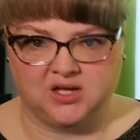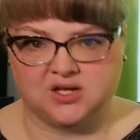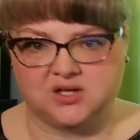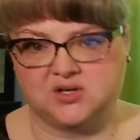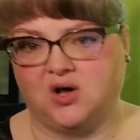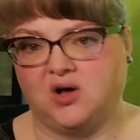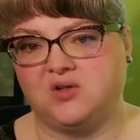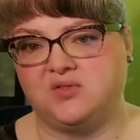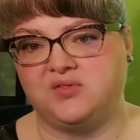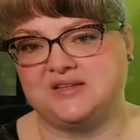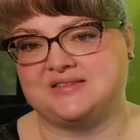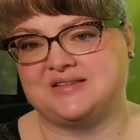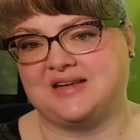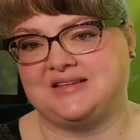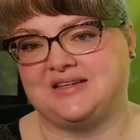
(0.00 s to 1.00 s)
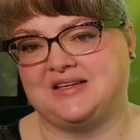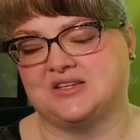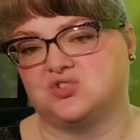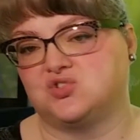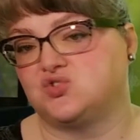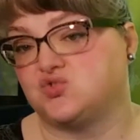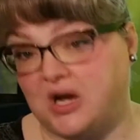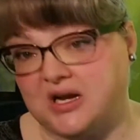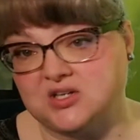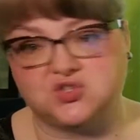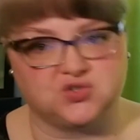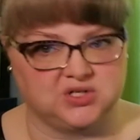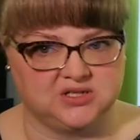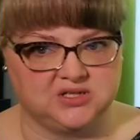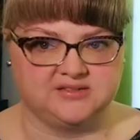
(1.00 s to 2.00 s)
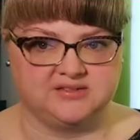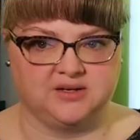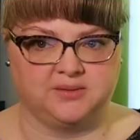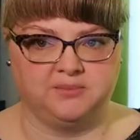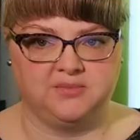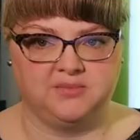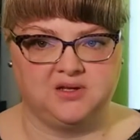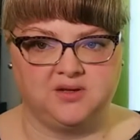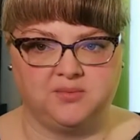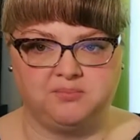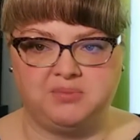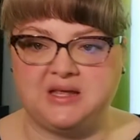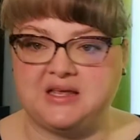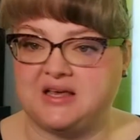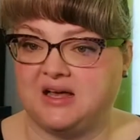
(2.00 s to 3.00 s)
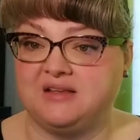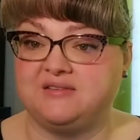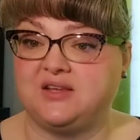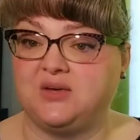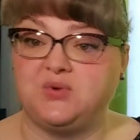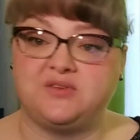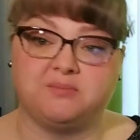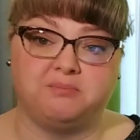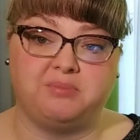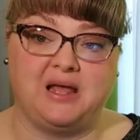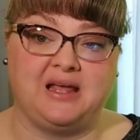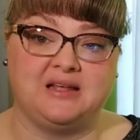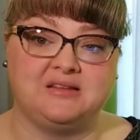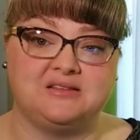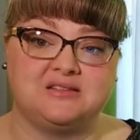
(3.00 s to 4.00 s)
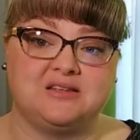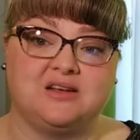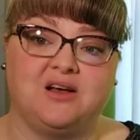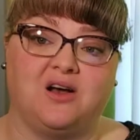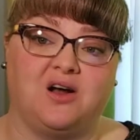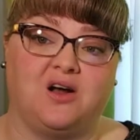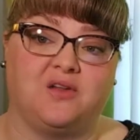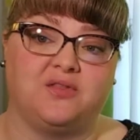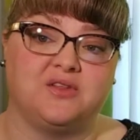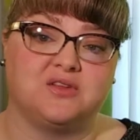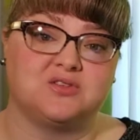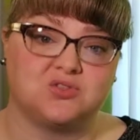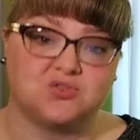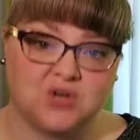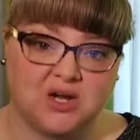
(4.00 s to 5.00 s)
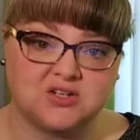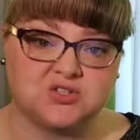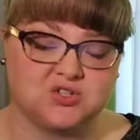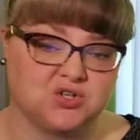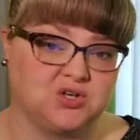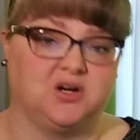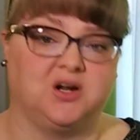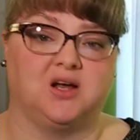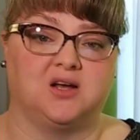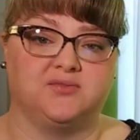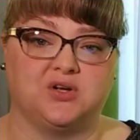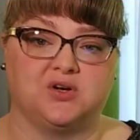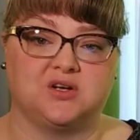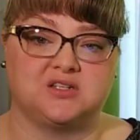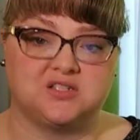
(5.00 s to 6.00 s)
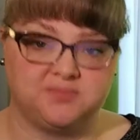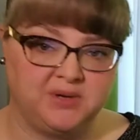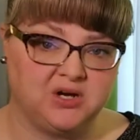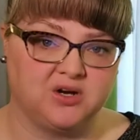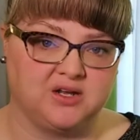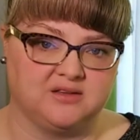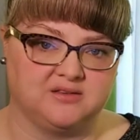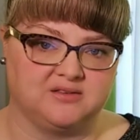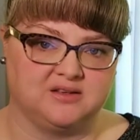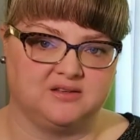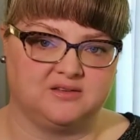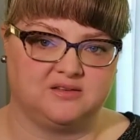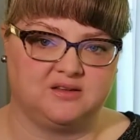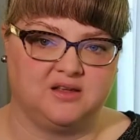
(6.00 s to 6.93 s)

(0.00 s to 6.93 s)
called this idea structuralism because it was based on the structure of your experiences.